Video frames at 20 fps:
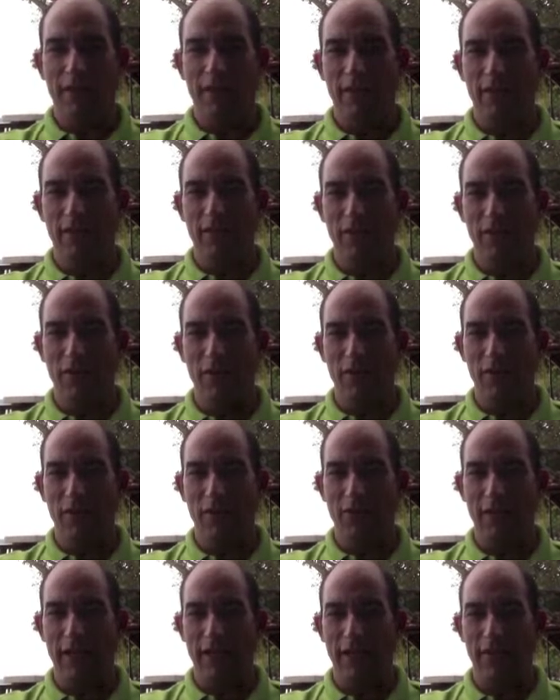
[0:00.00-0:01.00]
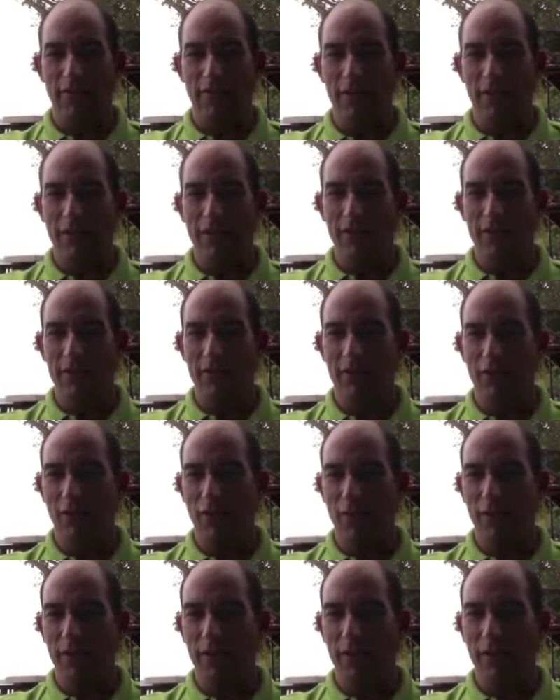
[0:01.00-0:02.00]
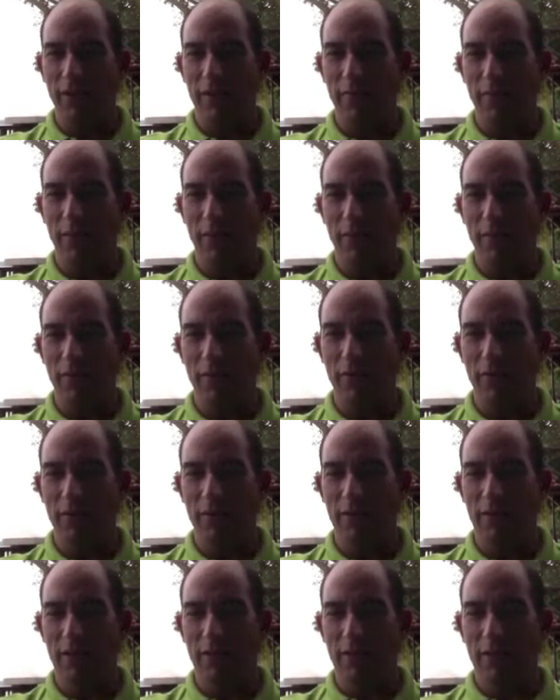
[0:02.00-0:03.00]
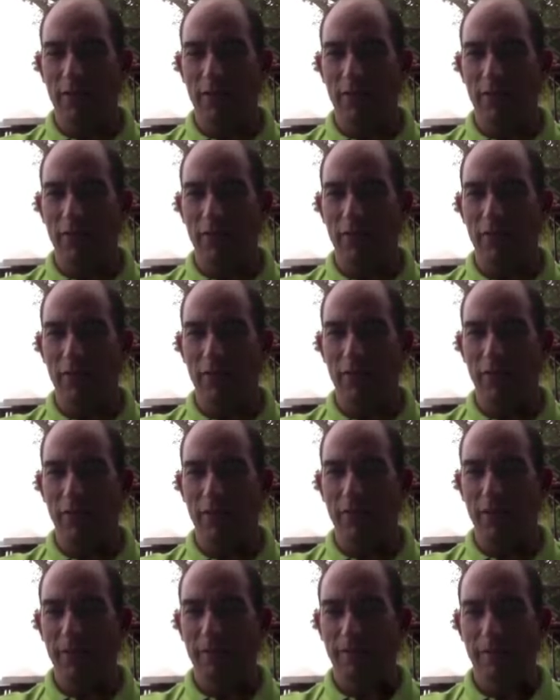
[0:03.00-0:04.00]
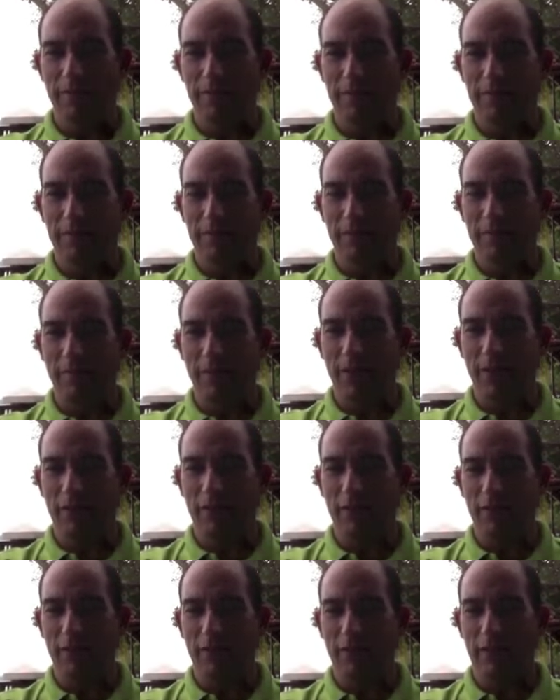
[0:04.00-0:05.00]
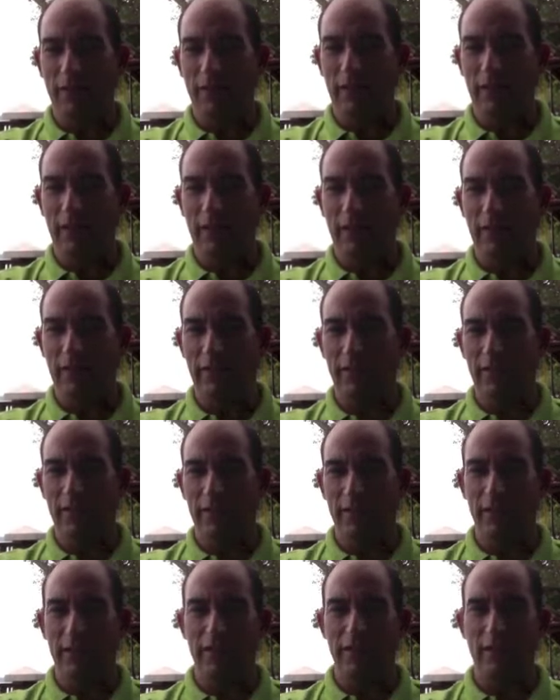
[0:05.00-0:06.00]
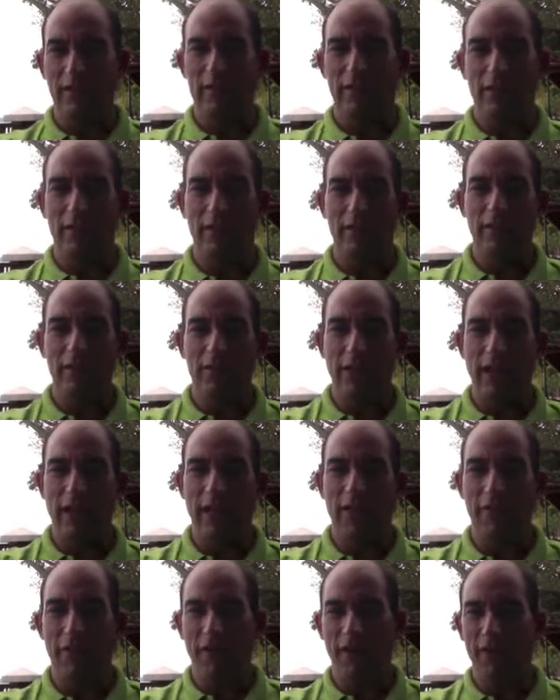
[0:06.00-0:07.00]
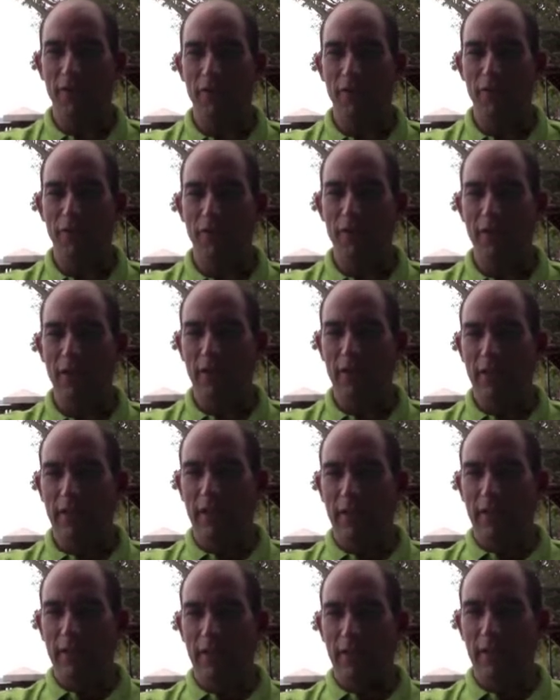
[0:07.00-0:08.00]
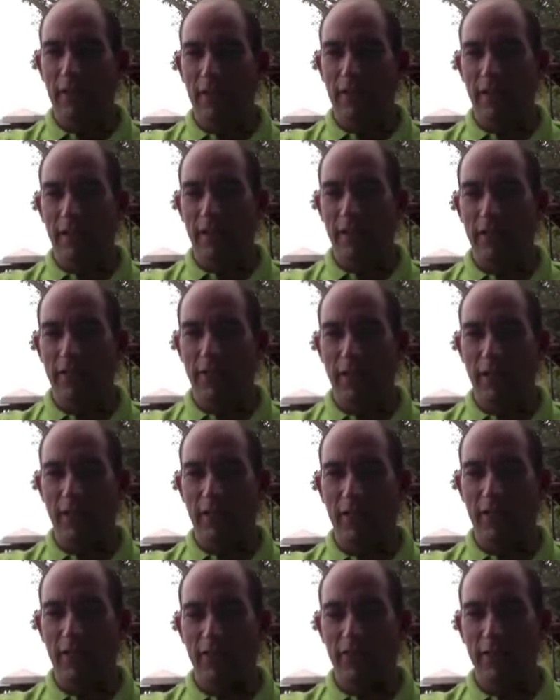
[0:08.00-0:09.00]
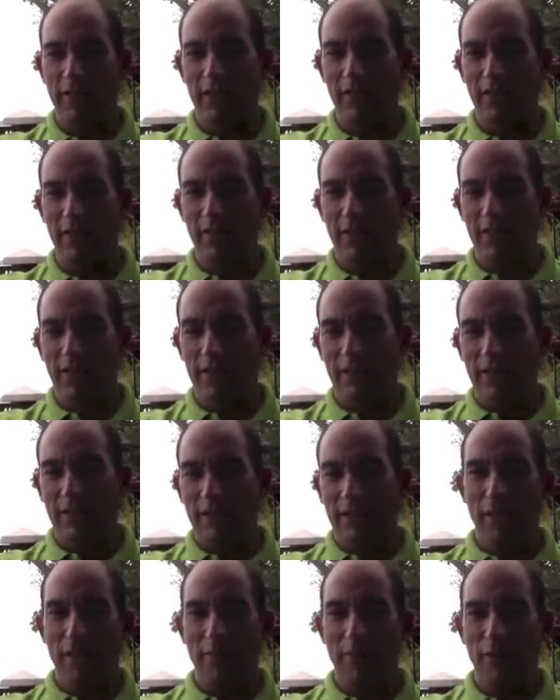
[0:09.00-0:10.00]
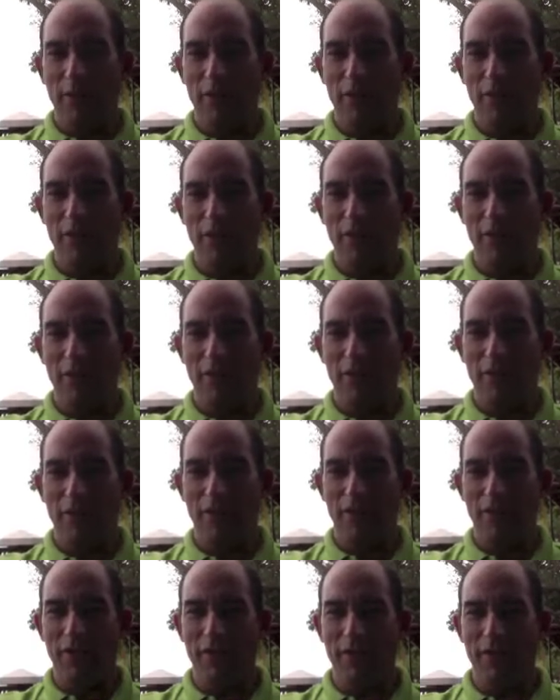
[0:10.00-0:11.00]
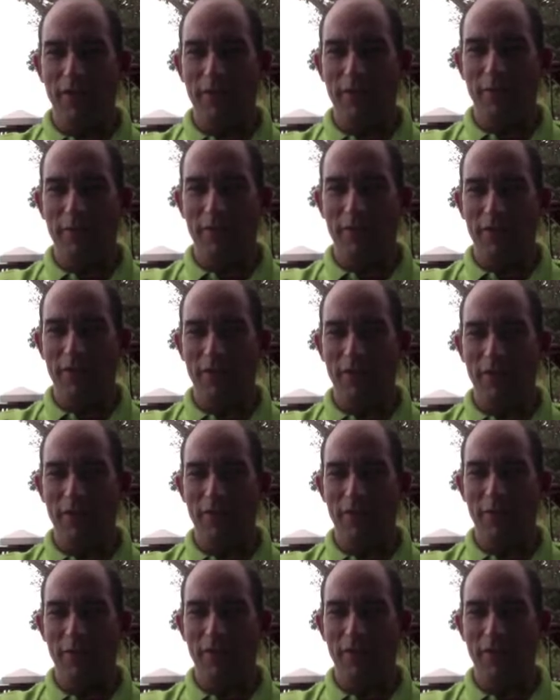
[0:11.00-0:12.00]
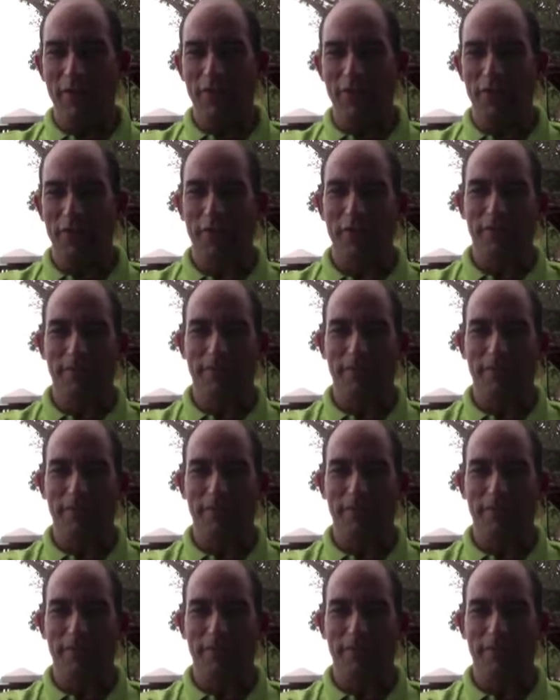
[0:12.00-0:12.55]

It's not in Changi Village, it's not where you get the bumboat to Pulau Ubin. It's Changi Ferry Road, it's at the end of Changi Strait. Important you come to the right ferry terminal because it could be confusing.